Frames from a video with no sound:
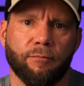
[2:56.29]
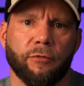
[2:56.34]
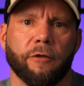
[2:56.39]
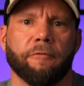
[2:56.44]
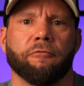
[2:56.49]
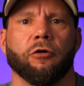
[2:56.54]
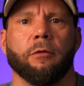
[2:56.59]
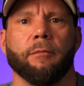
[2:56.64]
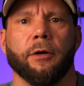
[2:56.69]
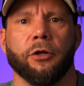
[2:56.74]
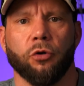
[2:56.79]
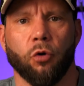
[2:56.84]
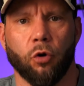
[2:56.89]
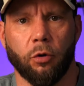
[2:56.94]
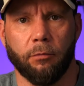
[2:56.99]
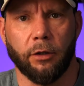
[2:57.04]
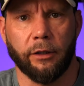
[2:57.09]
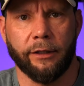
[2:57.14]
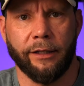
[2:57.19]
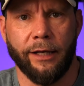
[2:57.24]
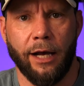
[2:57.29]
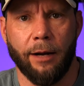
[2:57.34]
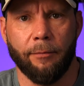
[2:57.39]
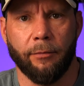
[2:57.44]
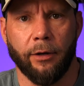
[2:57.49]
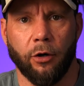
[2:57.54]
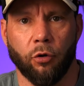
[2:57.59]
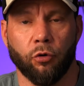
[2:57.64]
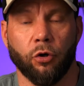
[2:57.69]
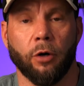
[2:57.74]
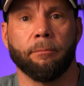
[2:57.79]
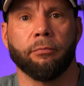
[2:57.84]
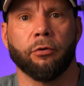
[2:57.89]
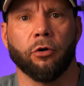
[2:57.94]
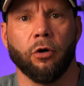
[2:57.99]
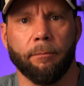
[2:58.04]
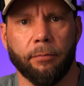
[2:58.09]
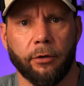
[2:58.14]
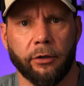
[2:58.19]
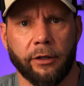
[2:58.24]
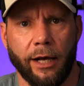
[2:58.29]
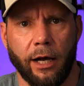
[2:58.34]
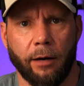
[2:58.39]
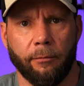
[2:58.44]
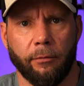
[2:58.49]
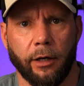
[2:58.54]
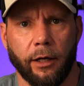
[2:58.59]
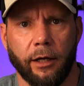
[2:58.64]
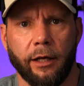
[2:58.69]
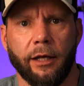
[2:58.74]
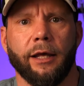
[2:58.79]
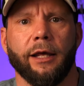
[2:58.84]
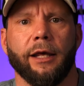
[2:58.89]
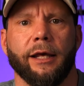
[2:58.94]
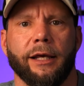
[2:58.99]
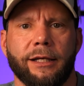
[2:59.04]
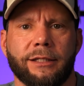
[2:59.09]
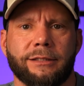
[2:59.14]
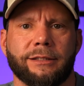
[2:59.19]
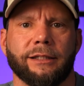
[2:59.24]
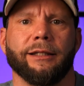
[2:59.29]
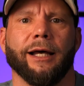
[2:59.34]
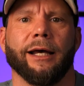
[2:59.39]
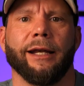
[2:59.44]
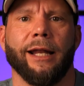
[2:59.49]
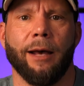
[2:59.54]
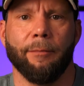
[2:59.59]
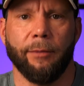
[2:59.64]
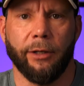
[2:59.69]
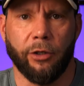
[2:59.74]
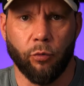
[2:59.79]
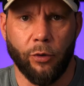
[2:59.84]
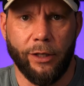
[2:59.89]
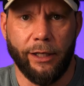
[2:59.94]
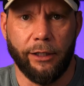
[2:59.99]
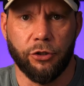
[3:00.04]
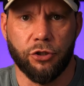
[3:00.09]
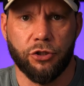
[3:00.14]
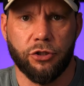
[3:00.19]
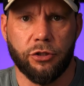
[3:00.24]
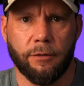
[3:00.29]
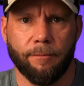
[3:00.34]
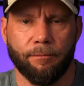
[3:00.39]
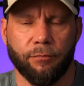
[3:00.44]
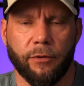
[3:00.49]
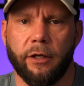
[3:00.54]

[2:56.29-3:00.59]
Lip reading: from a normal camera or a proper camera is the dynamic range.